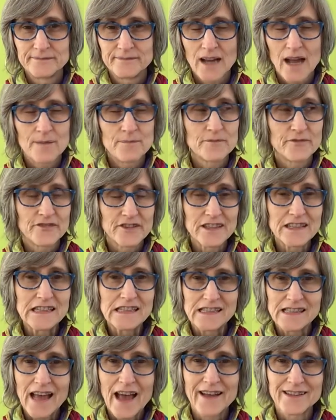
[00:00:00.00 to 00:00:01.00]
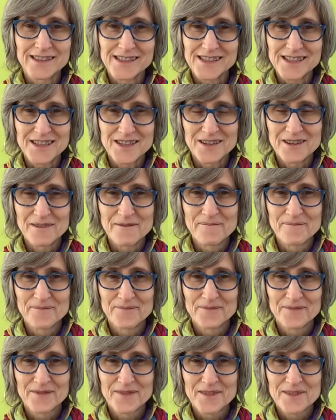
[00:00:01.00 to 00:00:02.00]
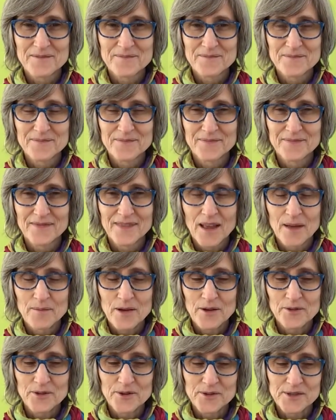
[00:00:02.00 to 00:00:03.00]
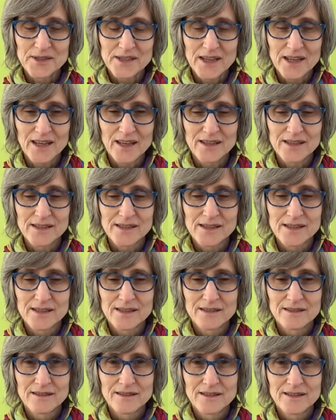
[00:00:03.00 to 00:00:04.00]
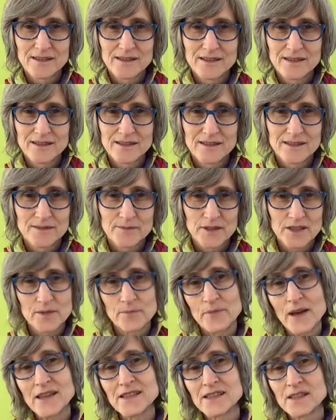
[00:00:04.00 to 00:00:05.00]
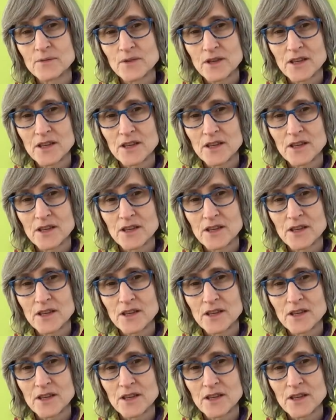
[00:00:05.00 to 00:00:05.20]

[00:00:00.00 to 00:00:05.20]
I'm feeling sad still about those kids. But the best that we